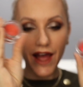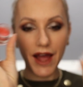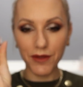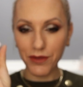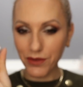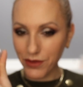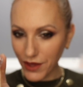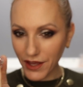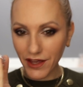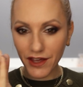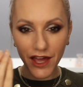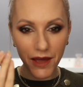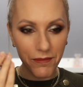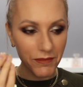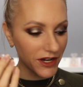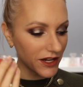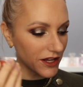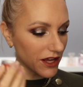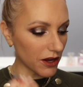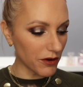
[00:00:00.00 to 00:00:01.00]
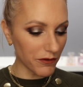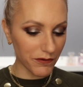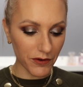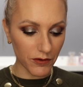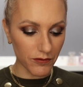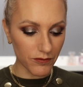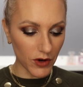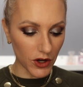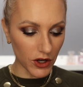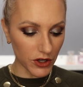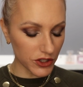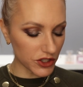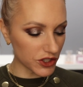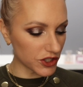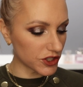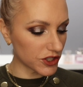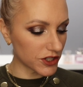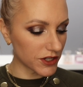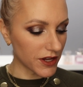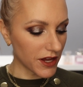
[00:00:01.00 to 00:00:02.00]
I think I'm going to go for
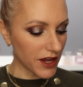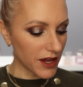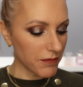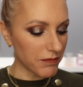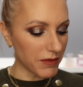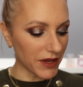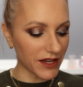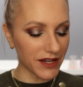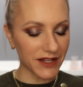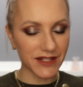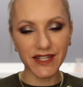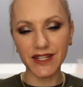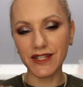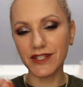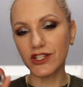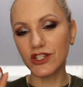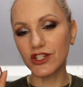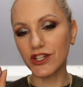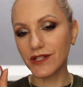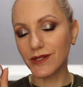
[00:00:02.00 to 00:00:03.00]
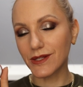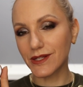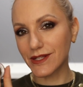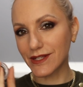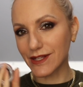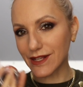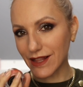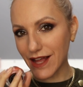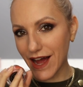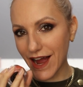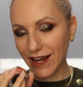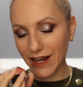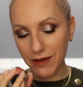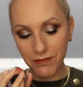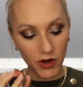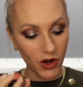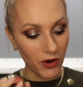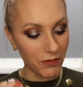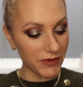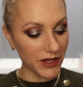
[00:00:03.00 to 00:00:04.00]
Rush because it's just slightly
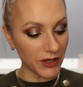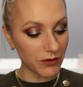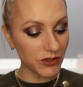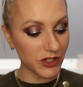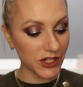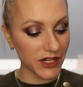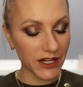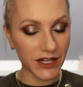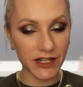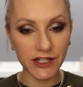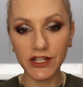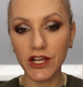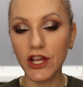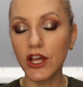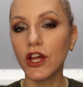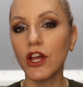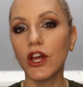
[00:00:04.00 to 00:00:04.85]
more muted.